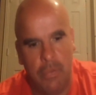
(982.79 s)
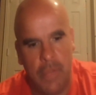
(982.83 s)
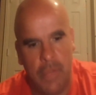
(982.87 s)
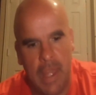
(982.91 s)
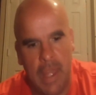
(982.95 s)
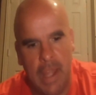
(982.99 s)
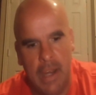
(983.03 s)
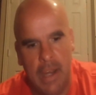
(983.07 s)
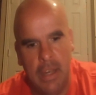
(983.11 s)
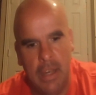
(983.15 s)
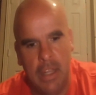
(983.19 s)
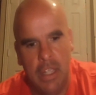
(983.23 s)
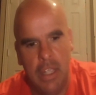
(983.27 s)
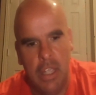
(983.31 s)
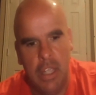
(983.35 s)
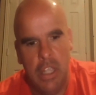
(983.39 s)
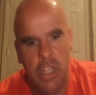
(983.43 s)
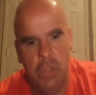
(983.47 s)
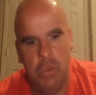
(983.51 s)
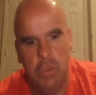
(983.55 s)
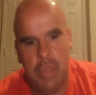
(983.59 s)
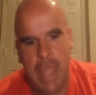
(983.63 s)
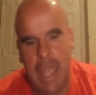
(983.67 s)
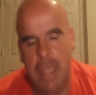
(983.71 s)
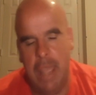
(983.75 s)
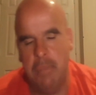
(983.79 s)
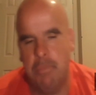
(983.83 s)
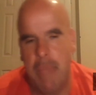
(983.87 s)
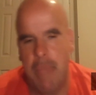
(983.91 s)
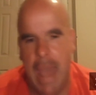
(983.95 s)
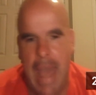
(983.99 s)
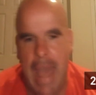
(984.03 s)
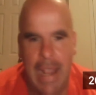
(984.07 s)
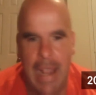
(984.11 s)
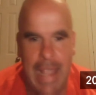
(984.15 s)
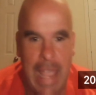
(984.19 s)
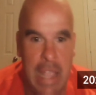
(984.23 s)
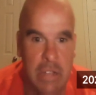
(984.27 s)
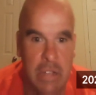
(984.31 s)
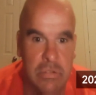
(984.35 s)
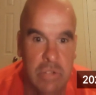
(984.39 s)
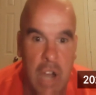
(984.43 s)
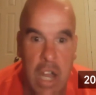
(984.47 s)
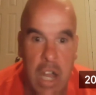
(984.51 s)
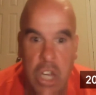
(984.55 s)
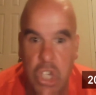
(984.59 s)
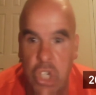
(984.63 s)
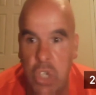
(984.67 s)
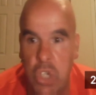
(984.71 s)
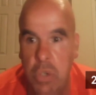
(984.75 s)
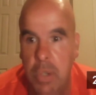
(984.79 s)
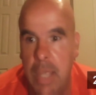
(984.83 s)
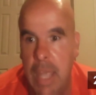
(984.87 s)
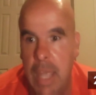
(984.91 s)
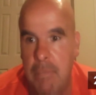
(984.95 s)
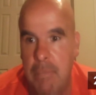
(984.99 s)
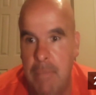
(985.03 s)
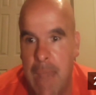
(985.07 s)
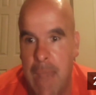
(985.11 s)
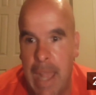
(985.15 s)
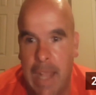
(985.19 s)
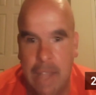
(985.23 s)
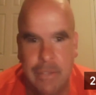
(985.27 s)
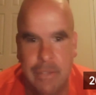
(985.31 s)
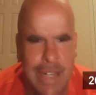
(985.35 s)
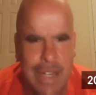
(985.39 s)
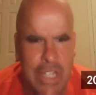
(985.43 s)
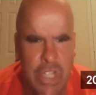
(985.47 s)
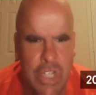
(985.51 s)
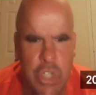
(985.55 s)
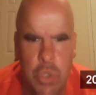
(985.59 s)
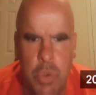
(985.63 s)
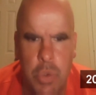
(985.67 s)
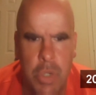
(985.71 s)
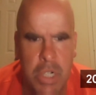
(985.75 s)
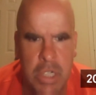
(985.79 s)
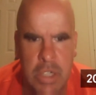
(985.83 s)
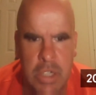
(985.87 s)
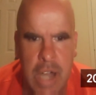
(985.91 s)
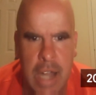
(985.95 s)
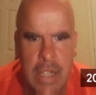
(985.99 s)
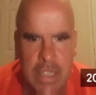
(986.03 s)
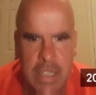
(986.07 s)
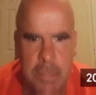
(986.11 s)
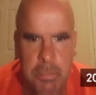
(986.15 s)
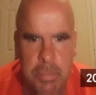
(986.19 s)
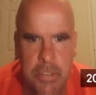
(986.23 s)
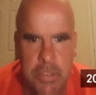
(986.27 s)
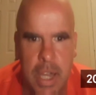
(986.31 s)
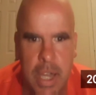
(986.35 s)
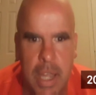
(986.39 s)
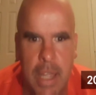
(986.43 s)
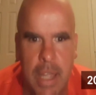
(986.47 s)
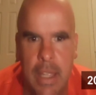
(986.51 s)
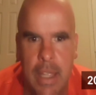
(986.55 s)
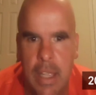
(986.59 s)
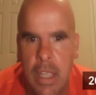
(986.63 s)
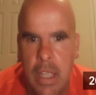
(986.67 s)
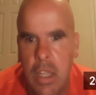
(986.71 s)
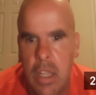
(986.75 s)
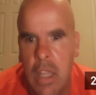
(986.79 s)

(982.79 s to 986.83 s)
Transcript: then you came back, ate lunch, and you came back at like 2:00 to play.